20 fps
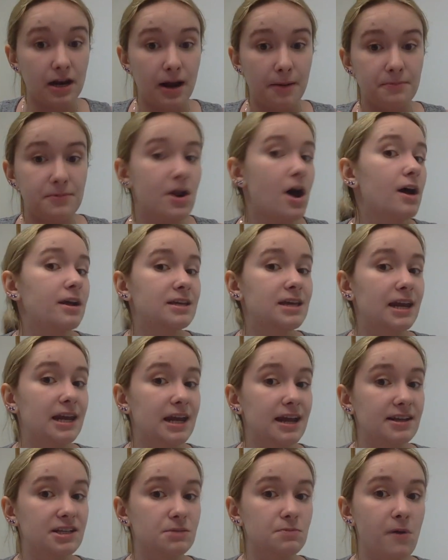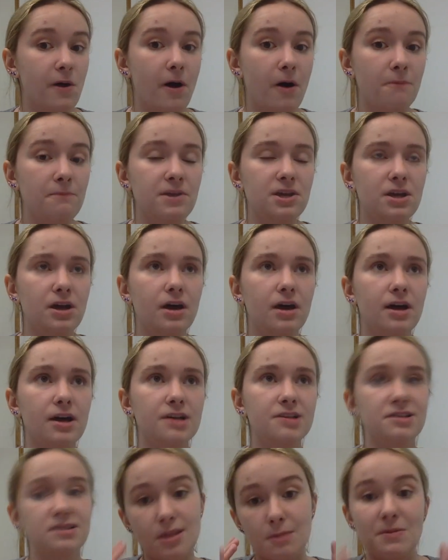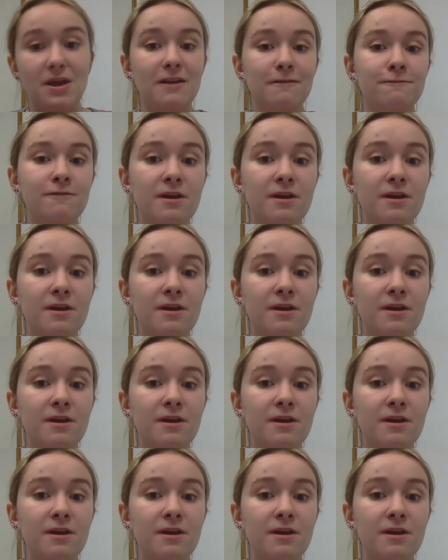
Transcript: up not getting expelled because the main